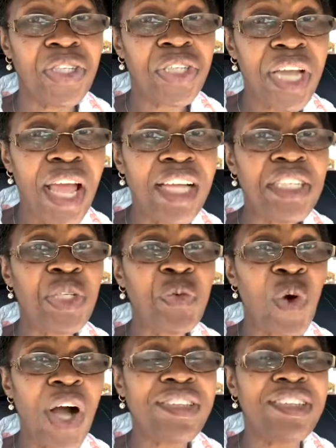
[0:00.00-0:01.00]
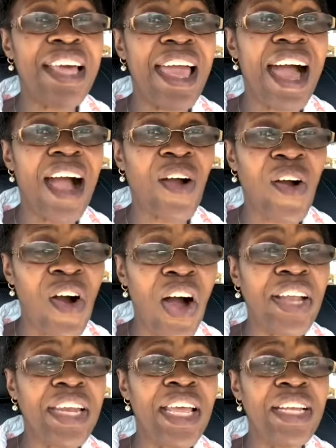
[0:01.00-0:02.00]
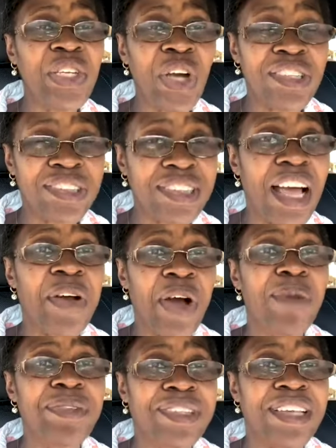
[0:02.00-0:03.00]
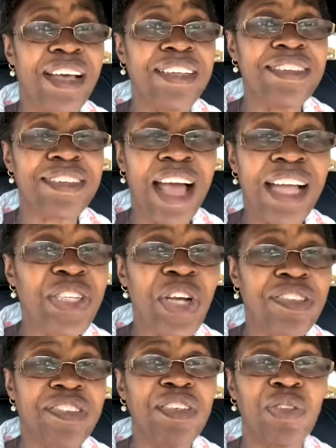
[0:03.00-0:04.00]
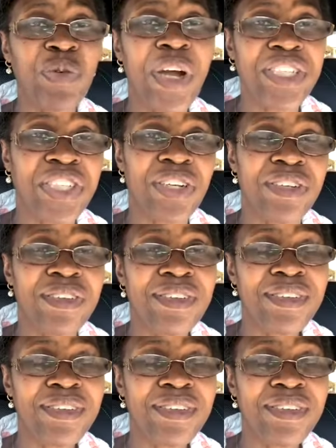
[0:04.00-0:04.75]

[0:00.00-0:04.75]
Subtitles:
Change what they are calling your circumstance and your situation.